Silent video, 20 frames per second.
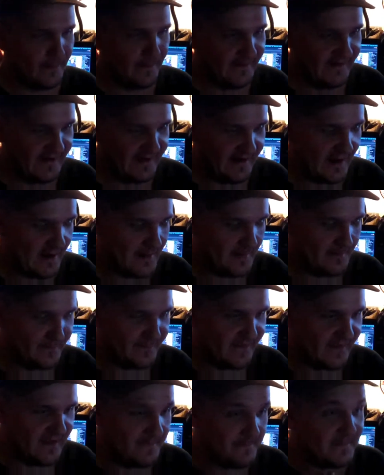the
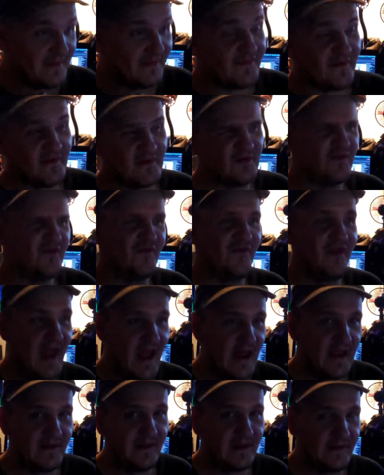um,
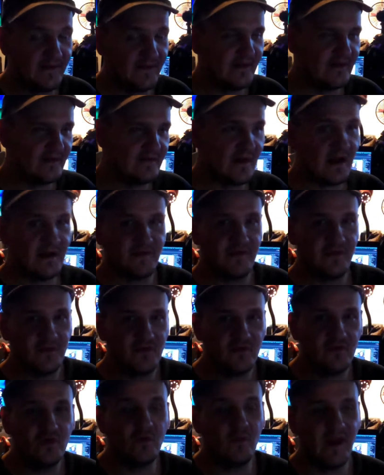misunderstanding that a lot of the
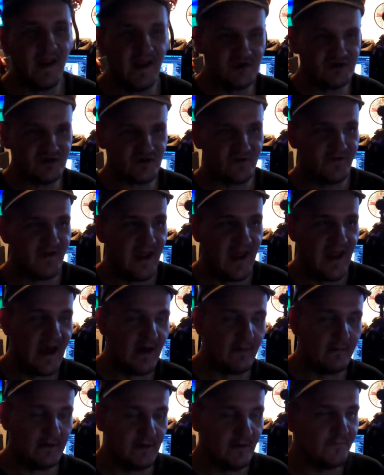New Agers
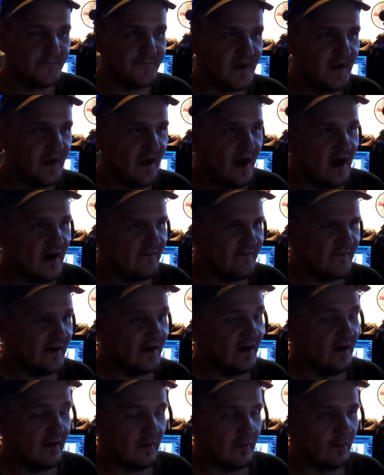have of,
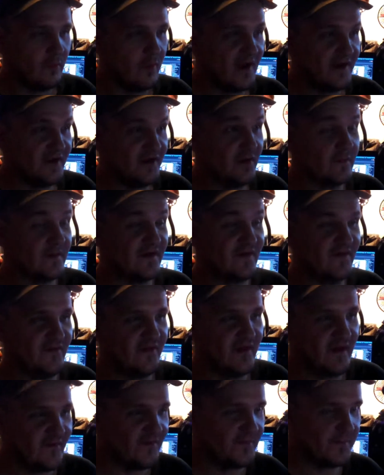oh, what you
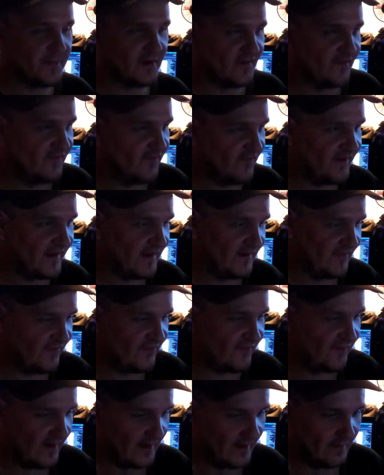resist persists.
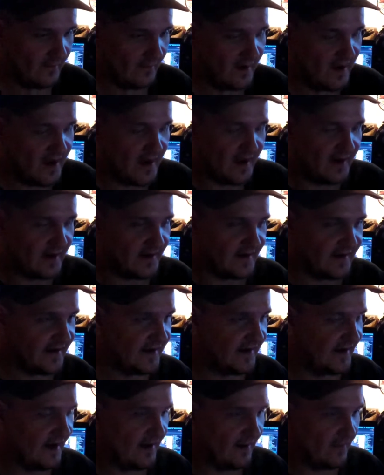So,
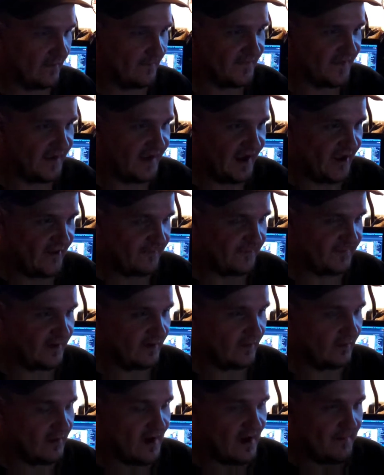you know, if
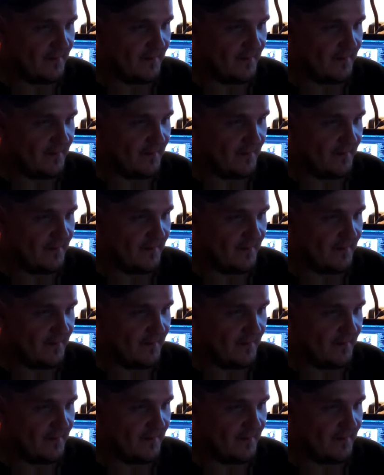you